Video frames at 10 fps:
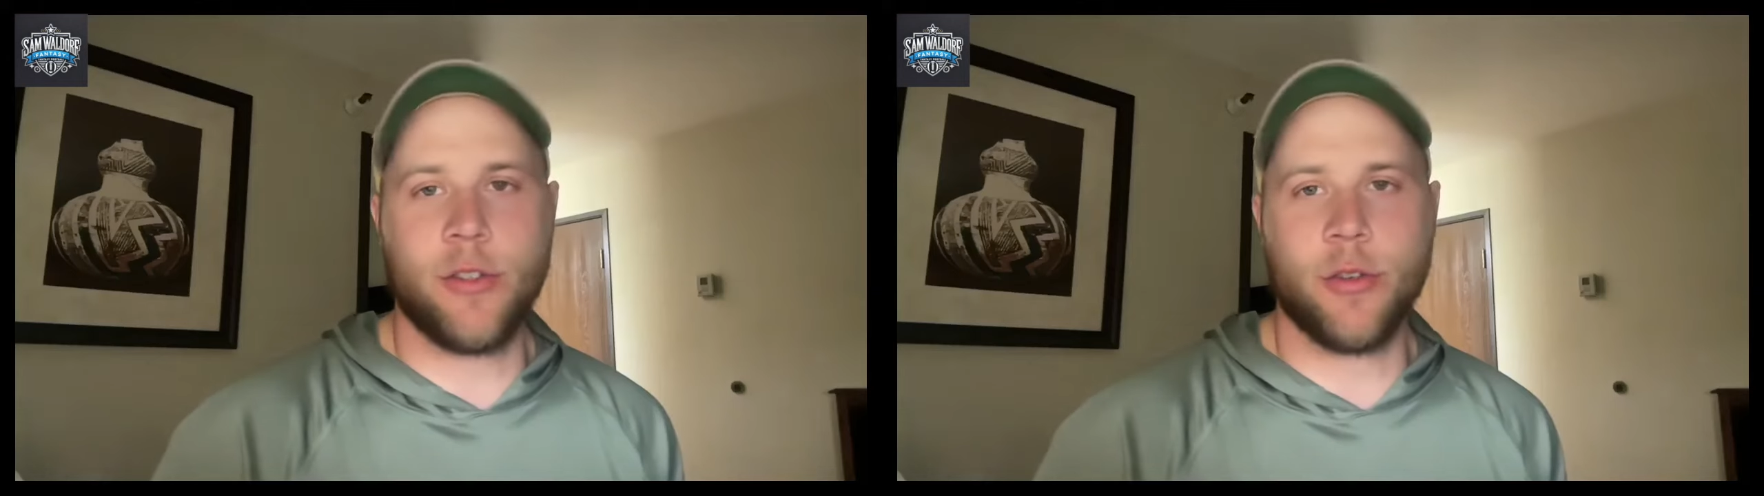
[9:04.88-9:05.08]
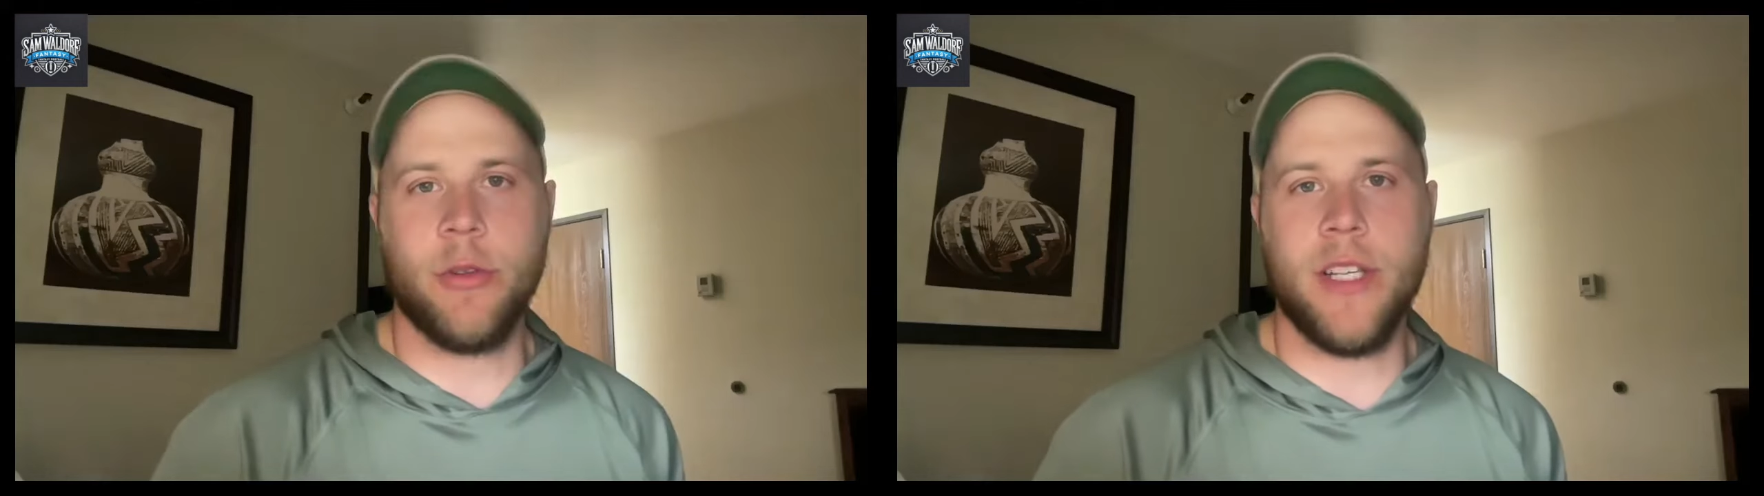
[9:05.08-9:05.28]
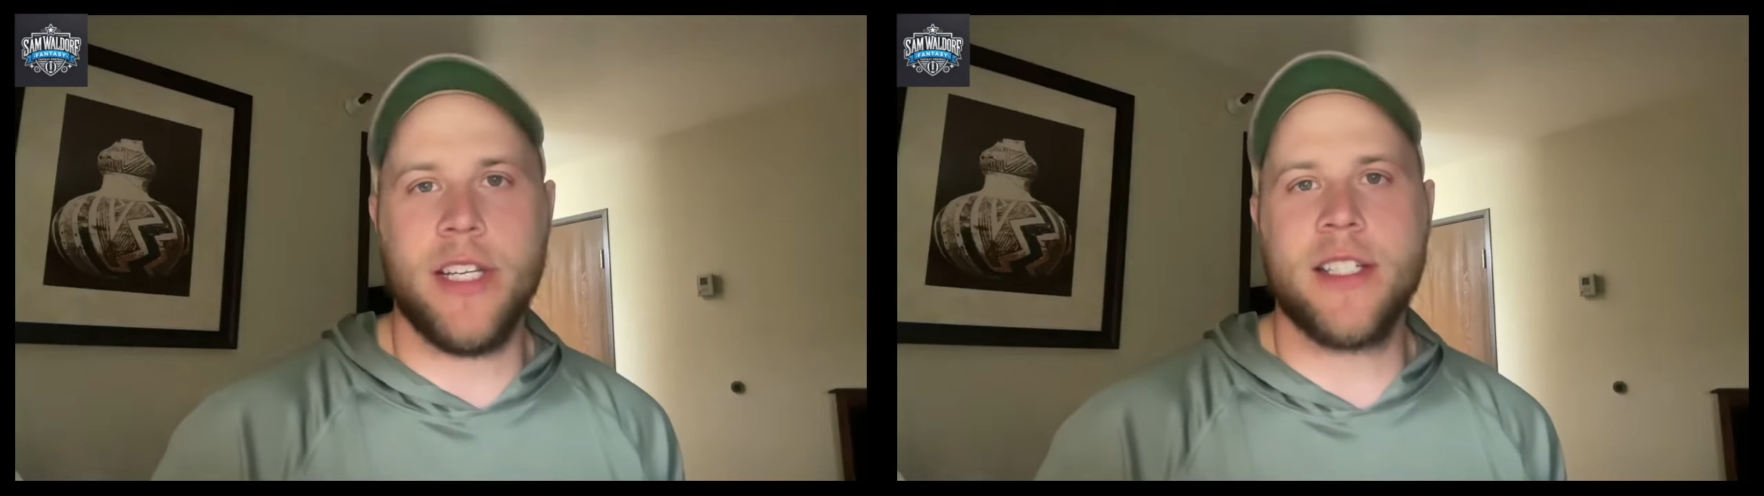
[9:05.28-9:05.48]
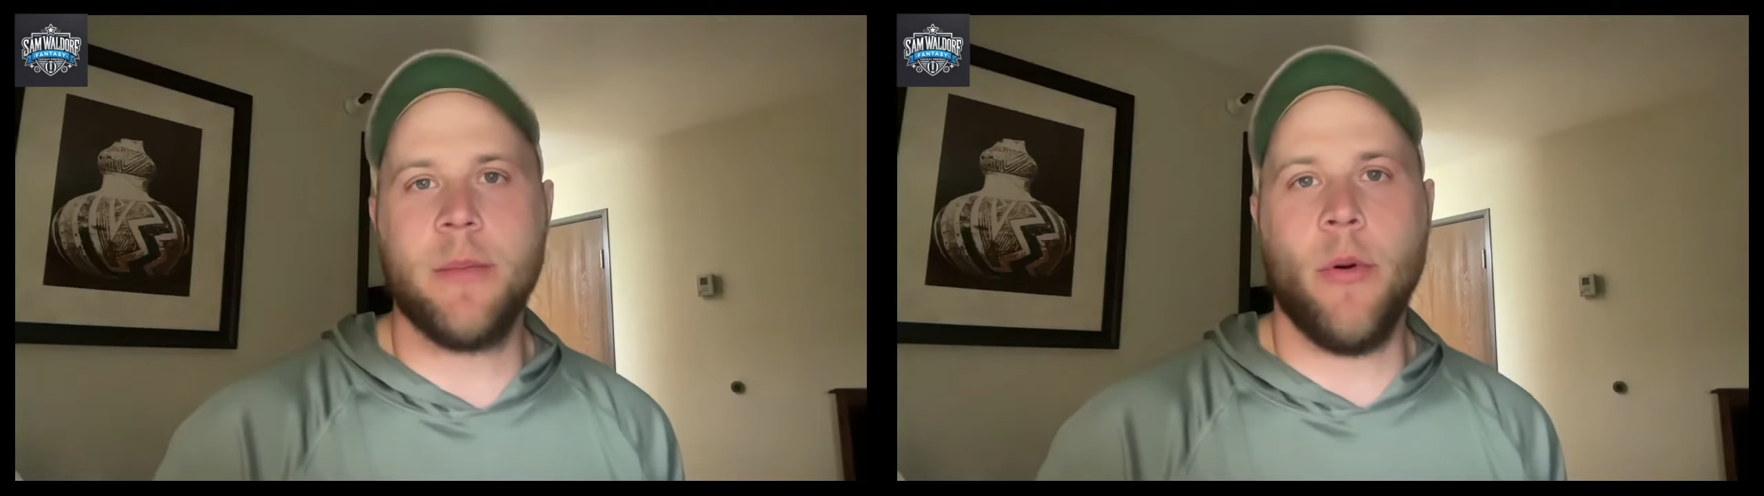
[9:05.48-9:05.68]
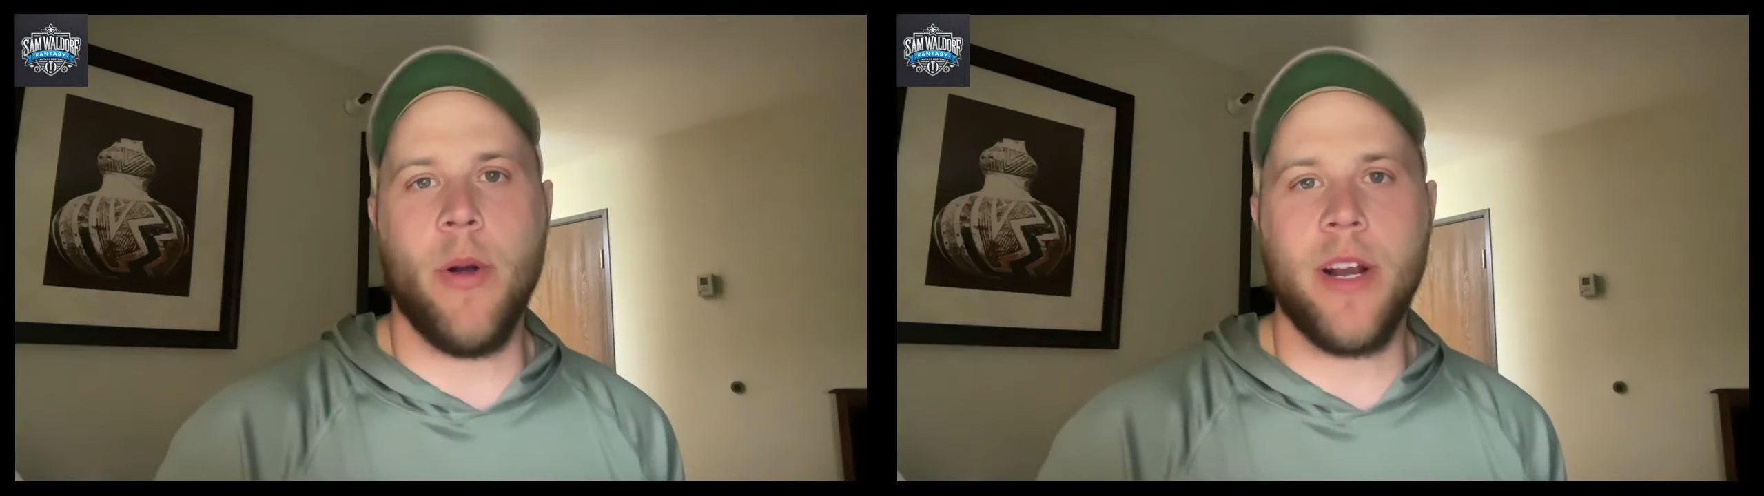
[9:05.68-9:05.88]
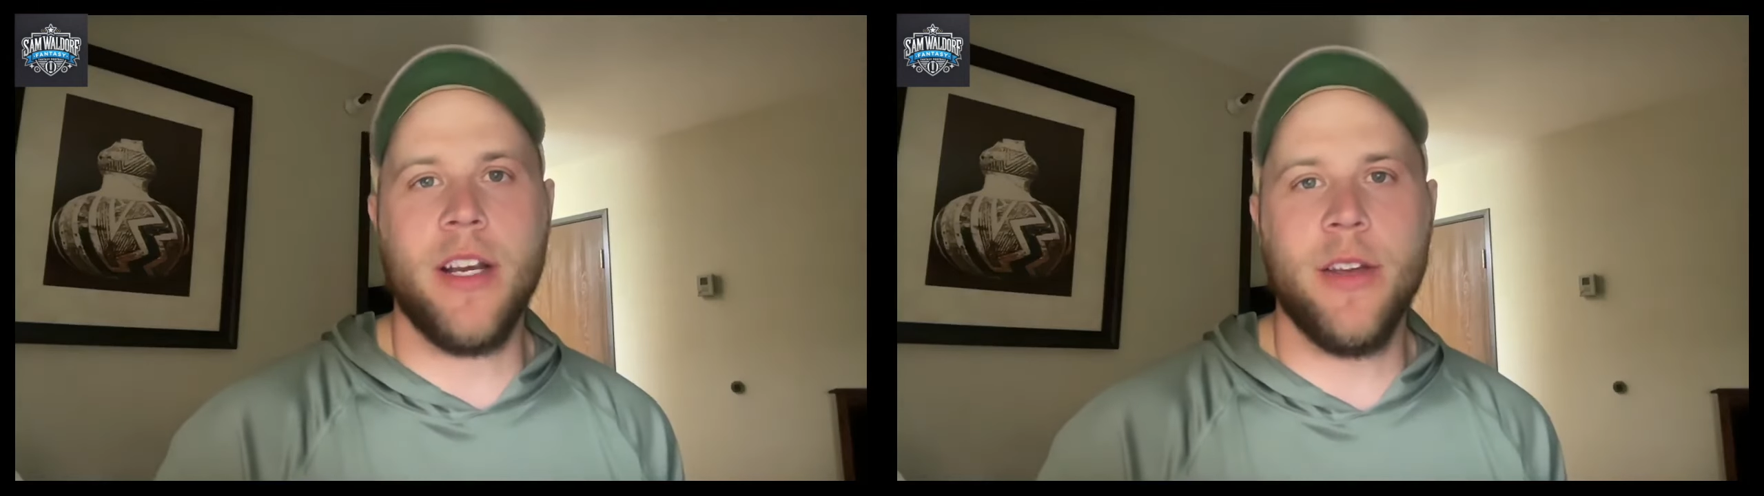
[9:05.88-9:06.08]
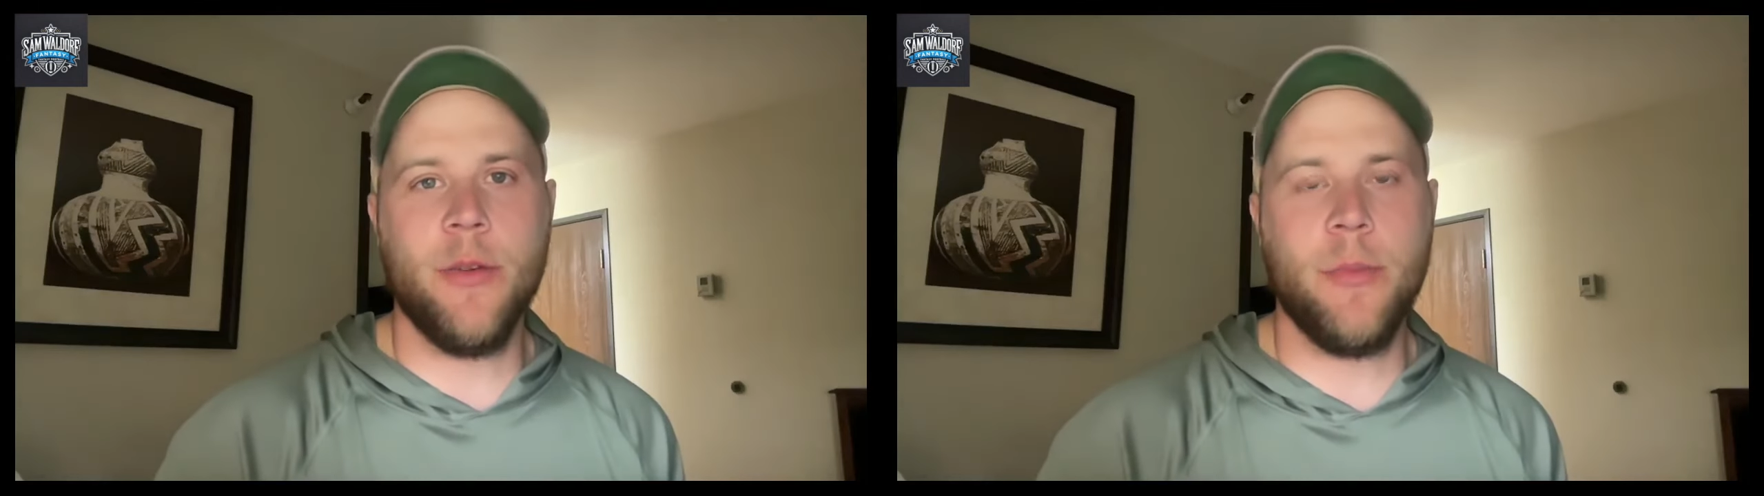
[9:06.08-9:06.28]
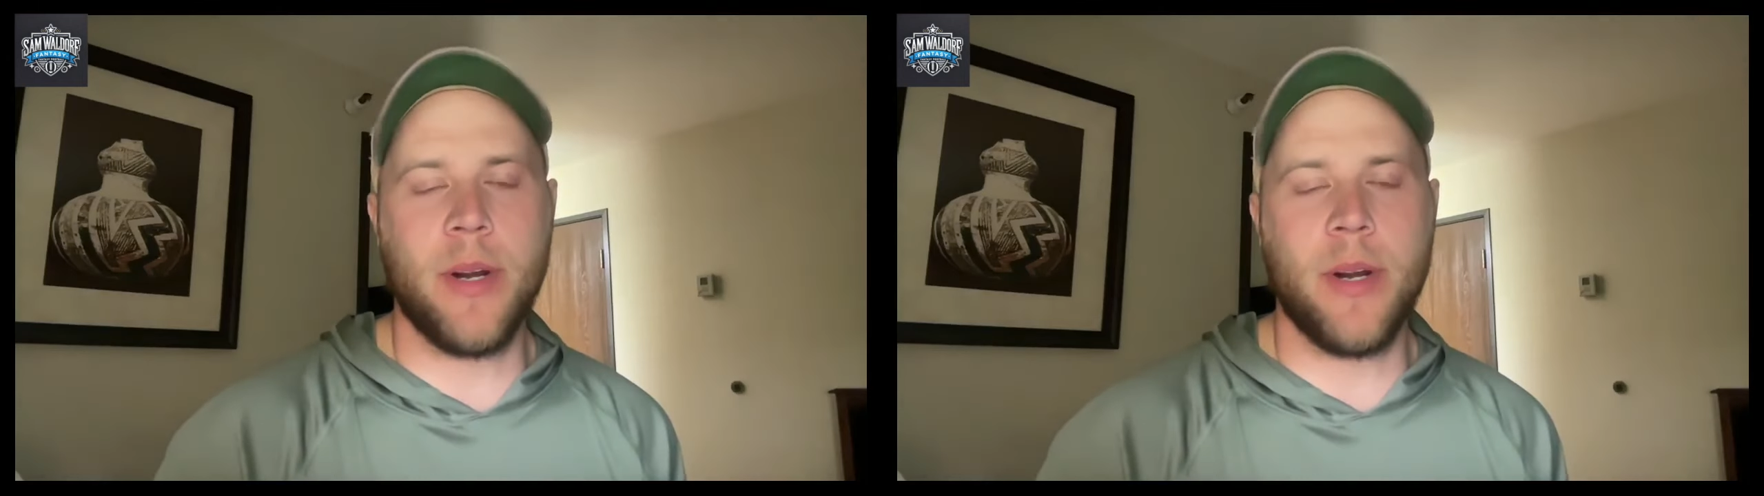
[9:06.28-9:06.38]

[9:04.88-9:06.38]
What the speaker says: truly disappointed you,